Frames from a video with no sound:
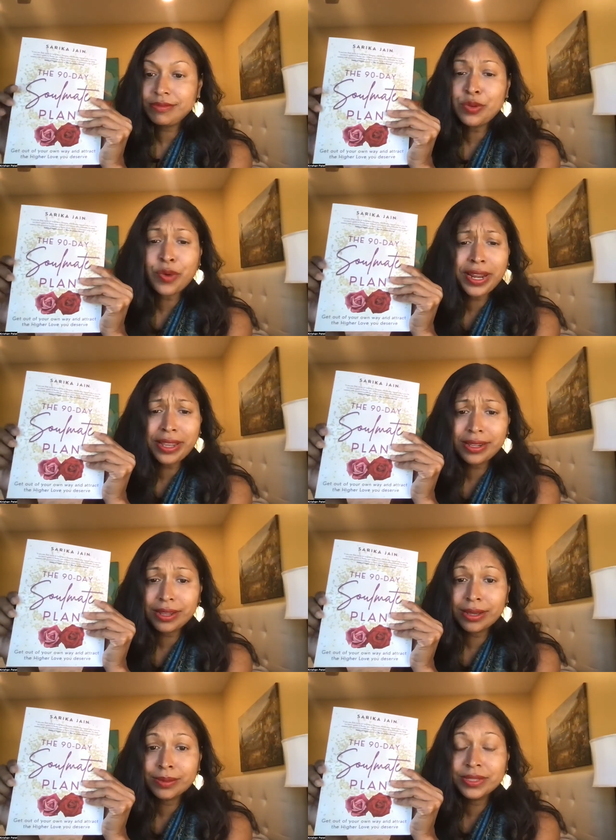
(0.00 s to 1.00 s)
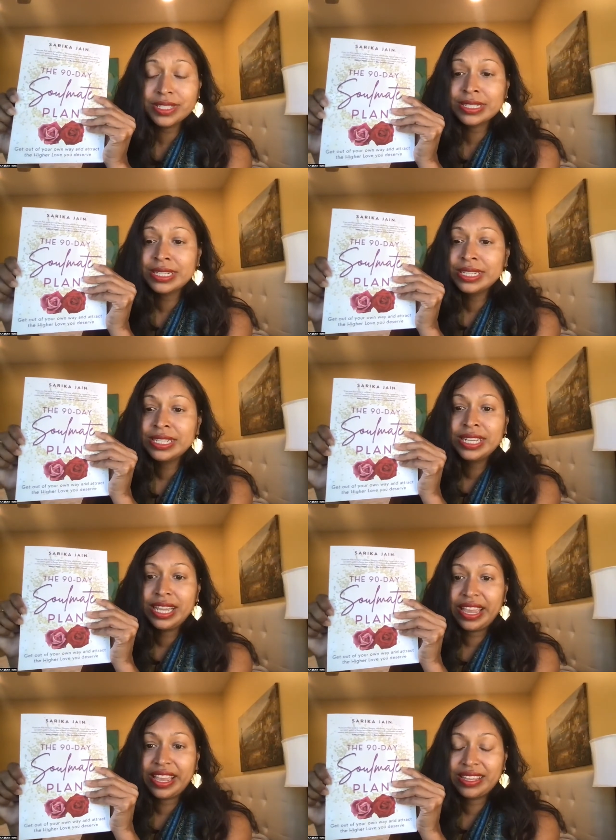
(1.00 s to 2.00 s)
writing clubs
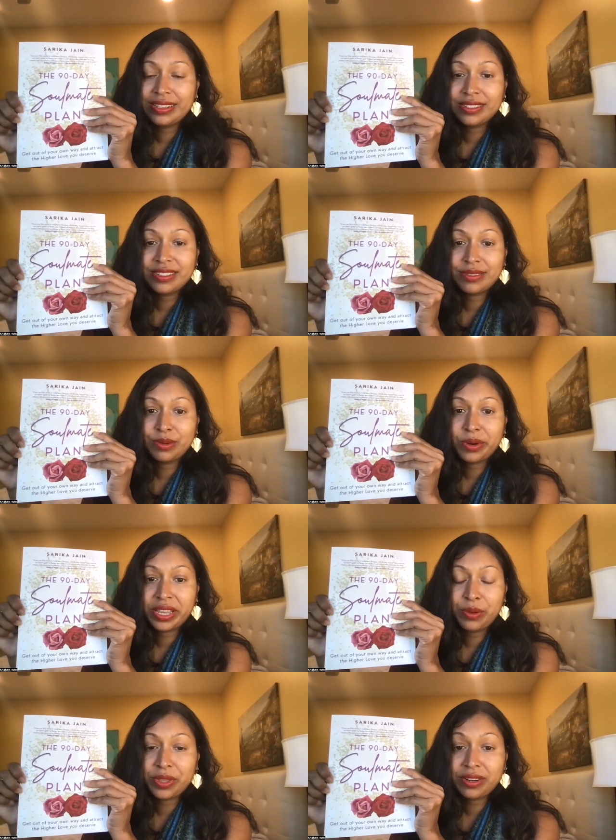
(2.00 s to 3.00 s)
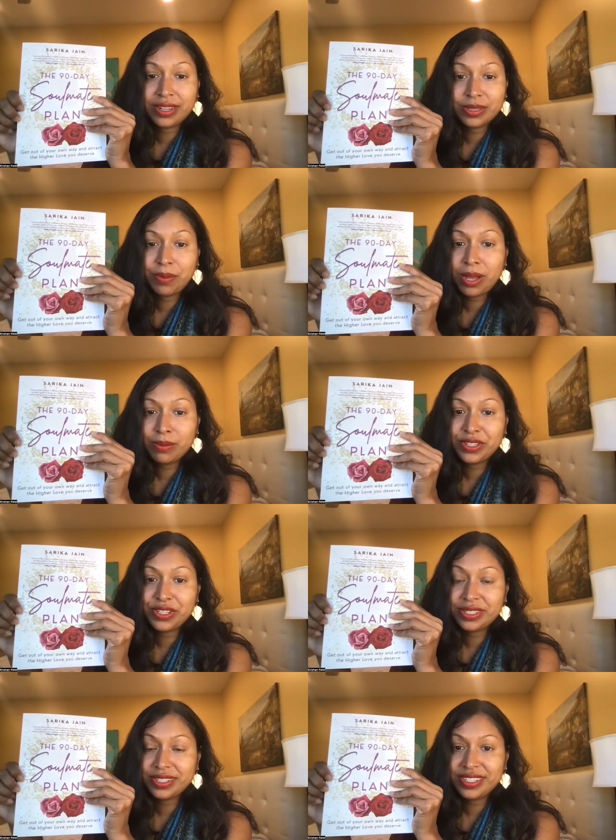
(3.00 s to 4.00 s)
and working with her as a
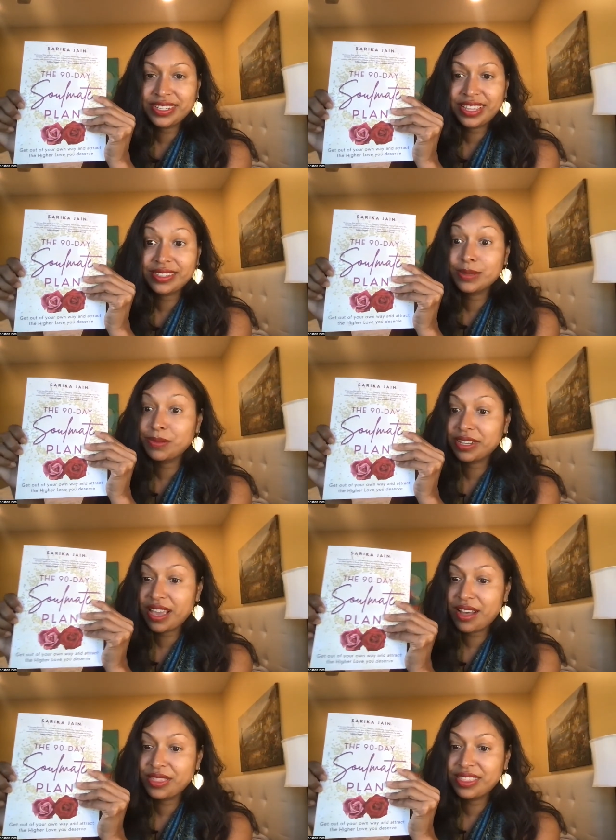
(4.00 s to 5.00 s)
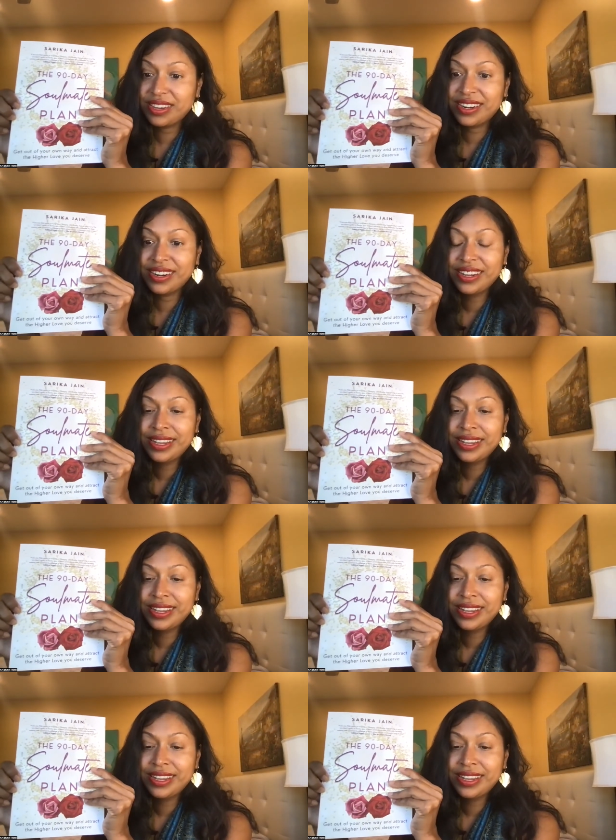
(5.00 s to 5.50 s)
publisher to get this book out there.